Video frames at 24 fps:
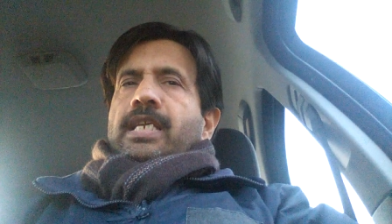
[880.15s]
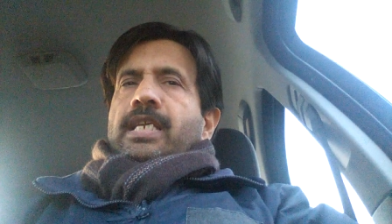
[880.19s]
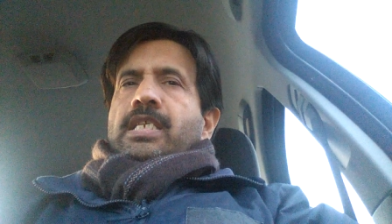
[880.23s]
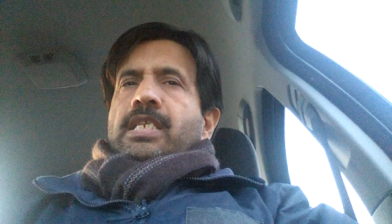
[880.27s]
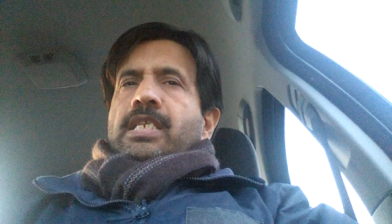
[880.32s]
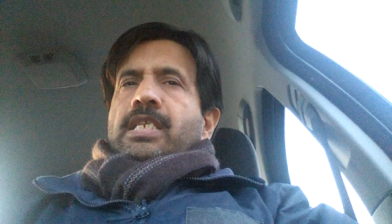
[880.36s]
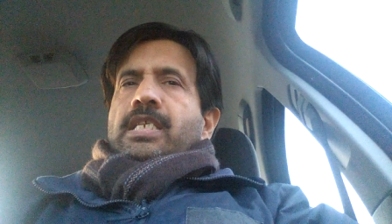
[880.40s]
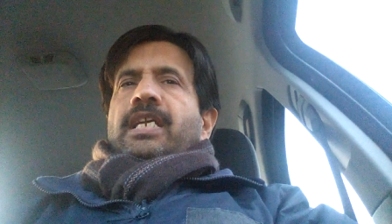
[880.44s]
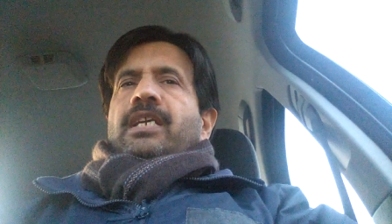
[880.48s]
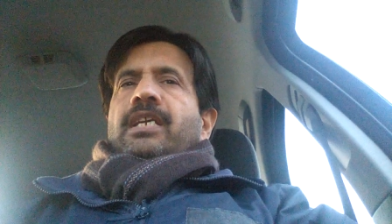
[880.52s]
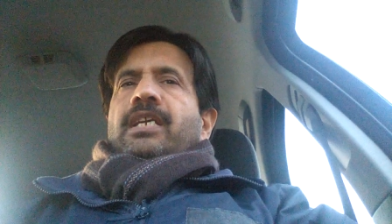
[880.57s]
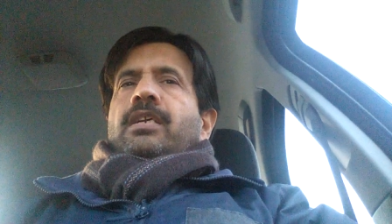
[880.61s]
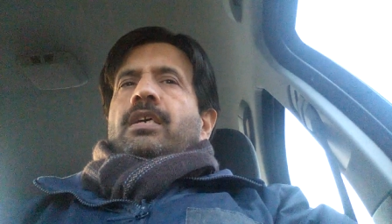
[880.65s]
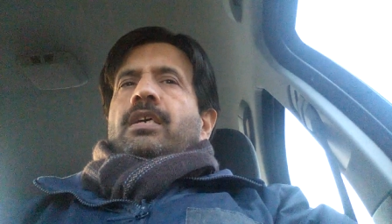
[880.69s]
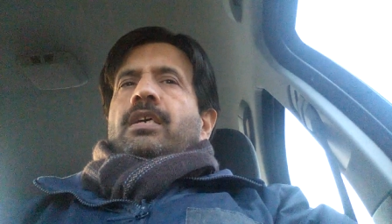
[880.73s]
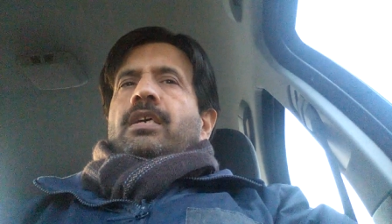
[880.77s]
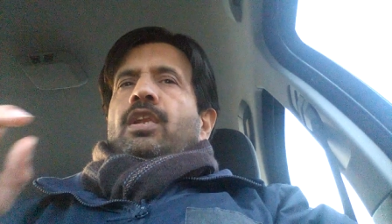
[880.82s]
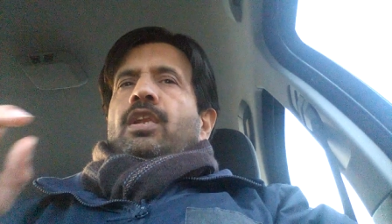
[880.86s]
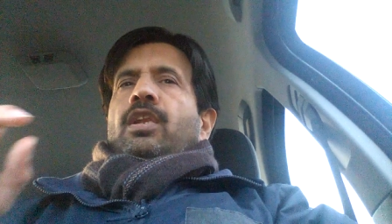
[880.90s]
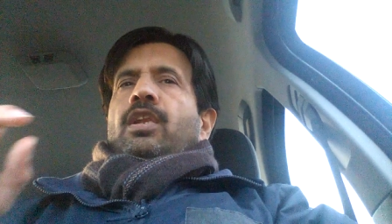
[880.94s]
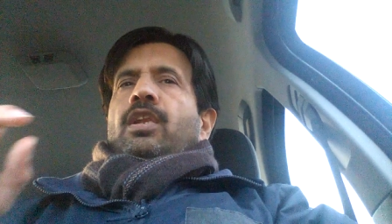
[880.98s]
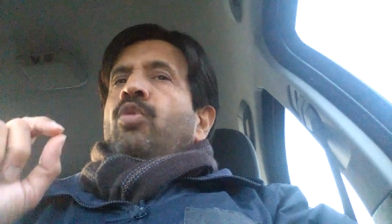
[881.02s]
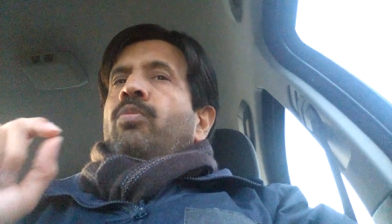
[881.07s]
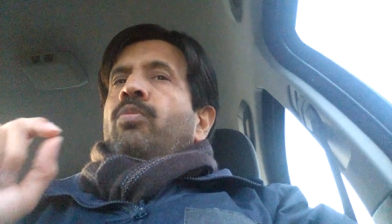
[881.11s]
is like
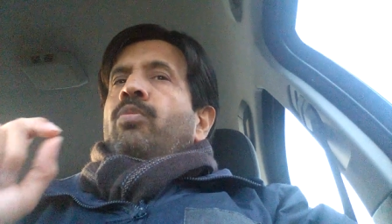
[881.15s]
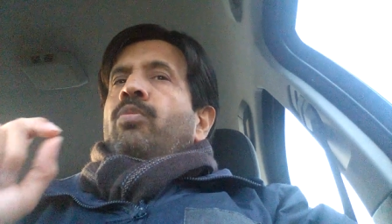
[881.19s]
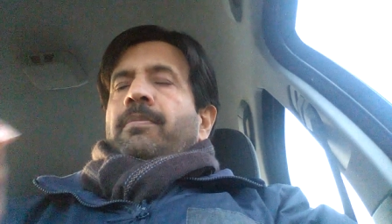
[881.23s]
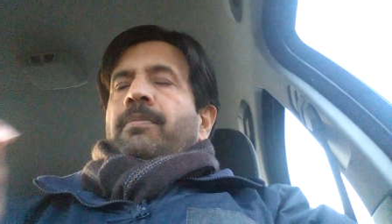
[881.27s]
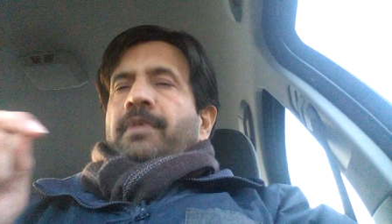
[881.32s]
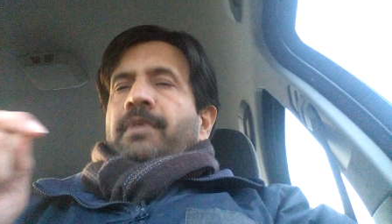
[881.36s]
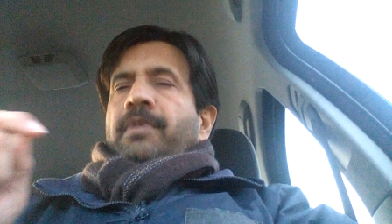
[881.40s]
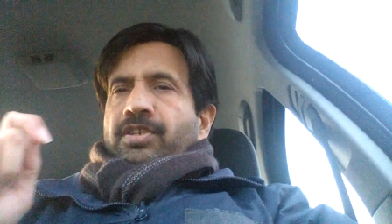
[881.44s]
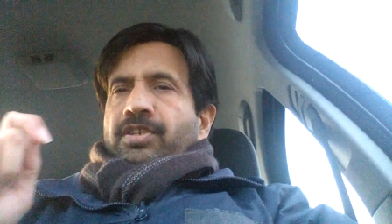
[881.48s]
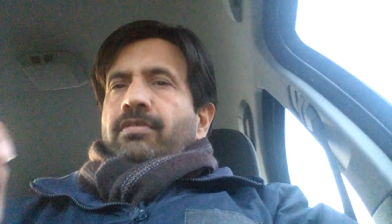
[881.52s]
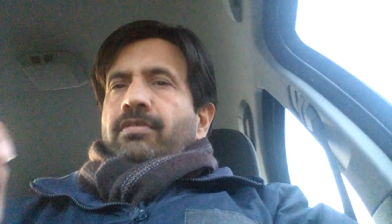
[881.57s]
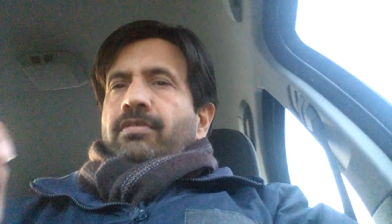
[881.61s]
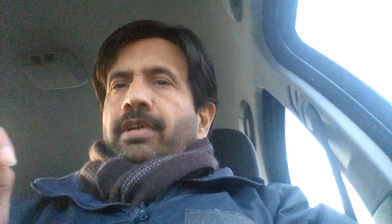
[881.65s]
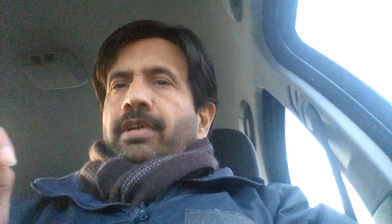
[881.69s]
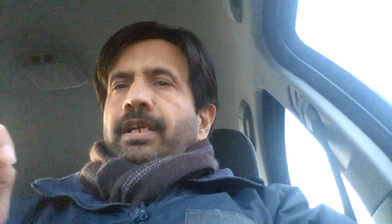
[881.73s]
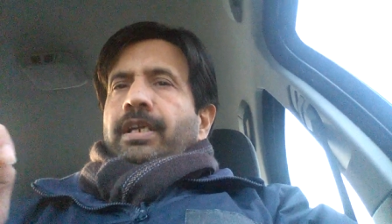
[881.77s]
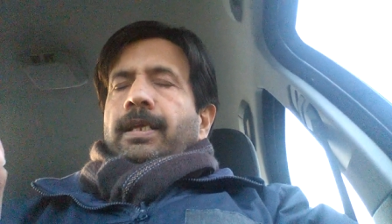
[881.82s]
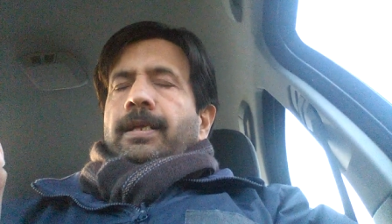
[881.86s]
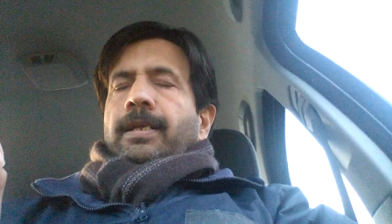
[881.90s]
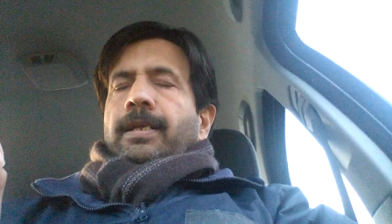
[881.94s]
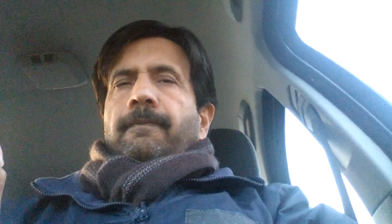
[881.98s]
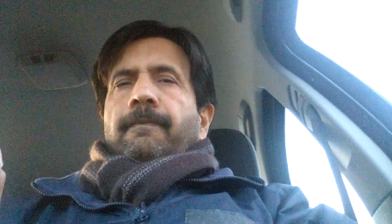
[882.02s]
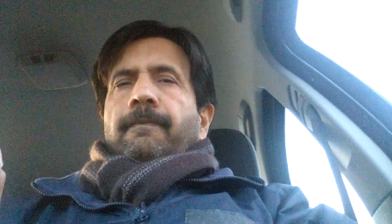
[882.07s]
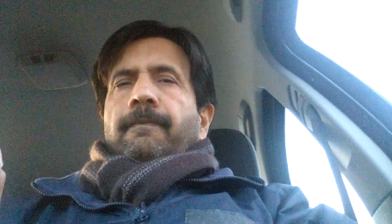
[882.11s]
low blood pressure
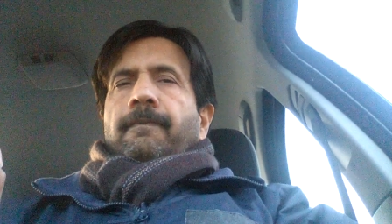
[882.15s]
reading